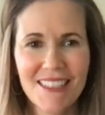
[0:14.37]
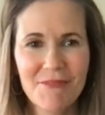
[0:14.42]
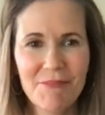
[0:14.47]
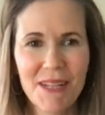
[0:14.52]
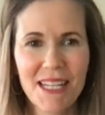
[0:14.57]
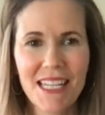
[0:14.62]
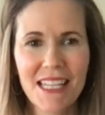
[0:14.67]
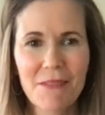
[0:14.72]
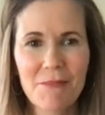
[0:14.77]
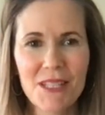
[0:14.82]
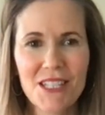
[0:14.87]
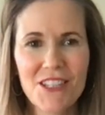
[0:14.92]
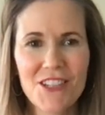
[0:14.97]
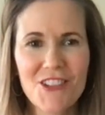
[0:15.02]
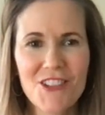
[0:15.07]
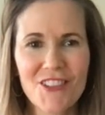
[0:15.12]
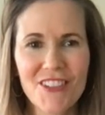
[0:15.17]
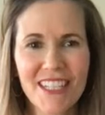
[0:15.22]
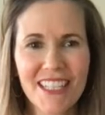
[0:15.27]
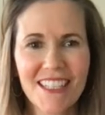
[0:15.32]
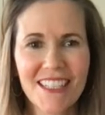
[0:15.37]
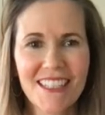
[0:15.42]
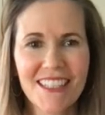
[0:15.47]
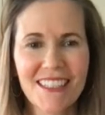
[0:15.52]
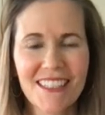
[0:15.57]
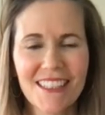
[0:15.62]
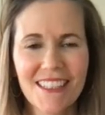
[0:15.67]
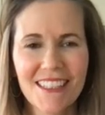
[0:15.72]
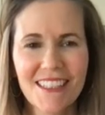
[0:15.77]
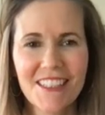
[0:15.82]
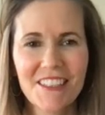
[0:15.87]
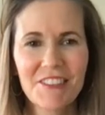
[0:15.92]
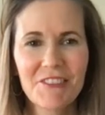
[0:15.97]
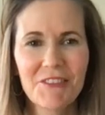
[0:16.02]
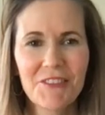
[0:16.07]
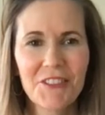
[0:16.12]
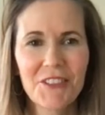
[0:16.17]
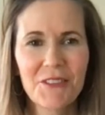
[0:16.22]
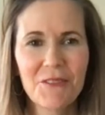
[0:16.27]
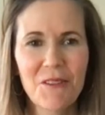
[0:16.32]
My name is Dreena.
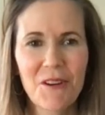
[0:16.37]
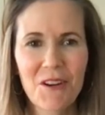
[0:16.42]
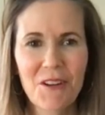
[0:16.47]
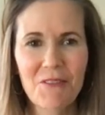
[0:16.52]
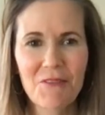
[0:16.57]
If you aren't